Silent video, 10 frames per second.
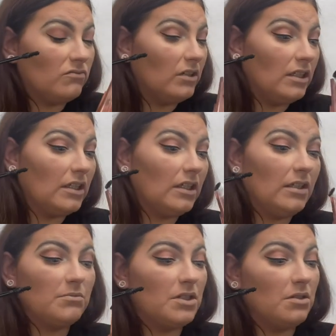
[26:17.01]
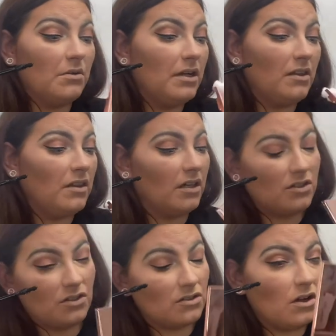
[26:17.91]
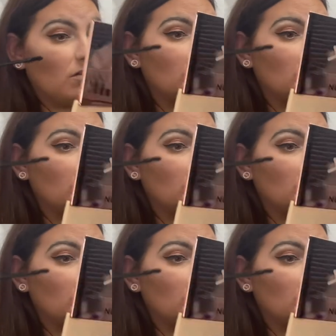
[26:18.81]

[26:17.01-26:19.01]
really claim to do anything. It's just called the